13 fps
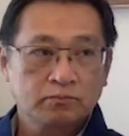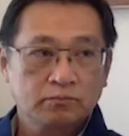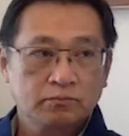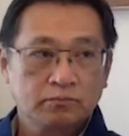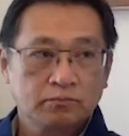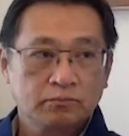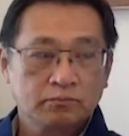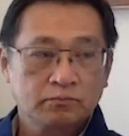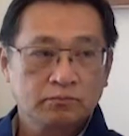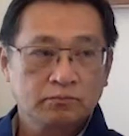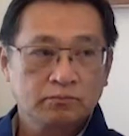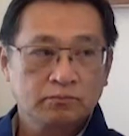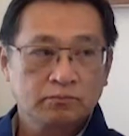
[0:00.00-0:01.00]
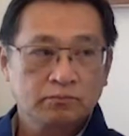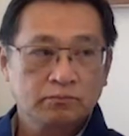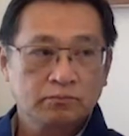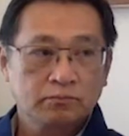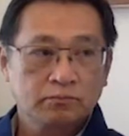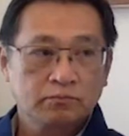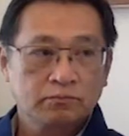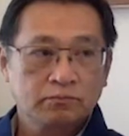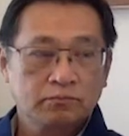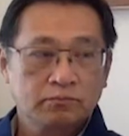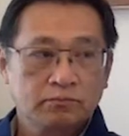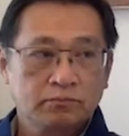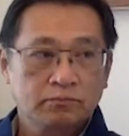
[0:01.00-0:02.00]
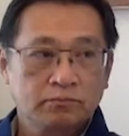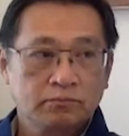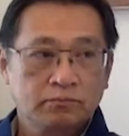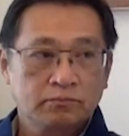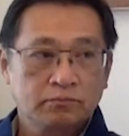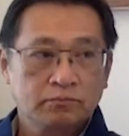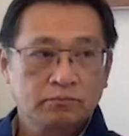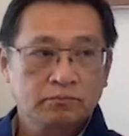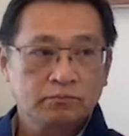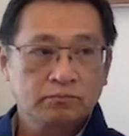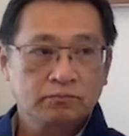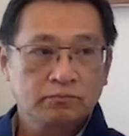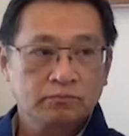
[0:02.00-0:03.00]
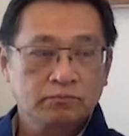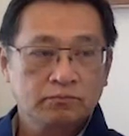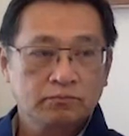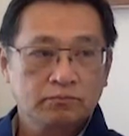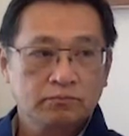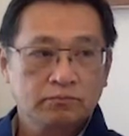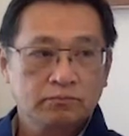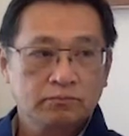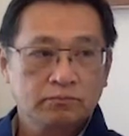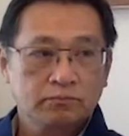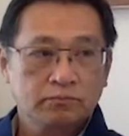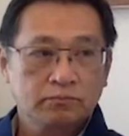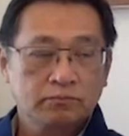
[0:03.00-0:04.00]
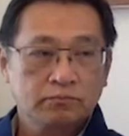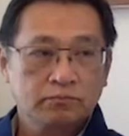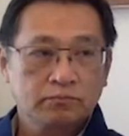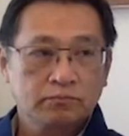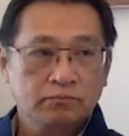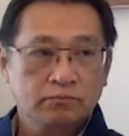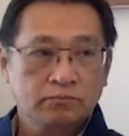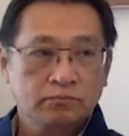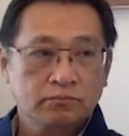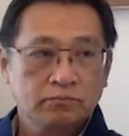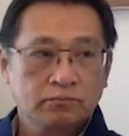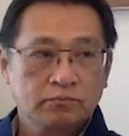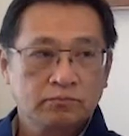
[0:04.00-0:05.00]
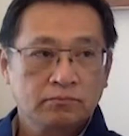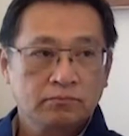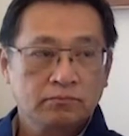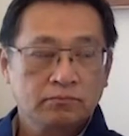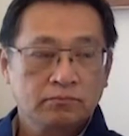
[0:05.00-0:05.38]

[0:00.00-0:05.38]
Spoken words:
(silent)